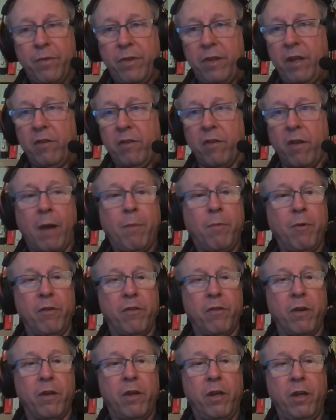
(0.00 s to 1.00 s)
These
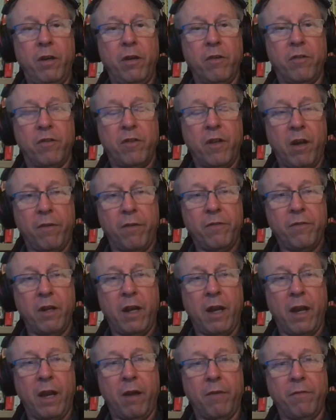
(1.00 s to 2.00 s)
libraries are huge. They often
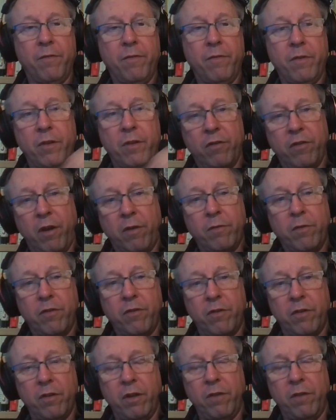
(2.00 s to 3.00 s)
have software
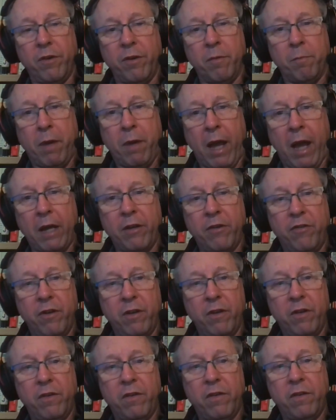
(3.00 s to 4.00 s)
is delivered in
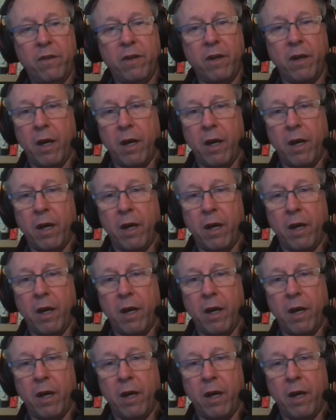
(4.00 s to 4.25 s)
packages.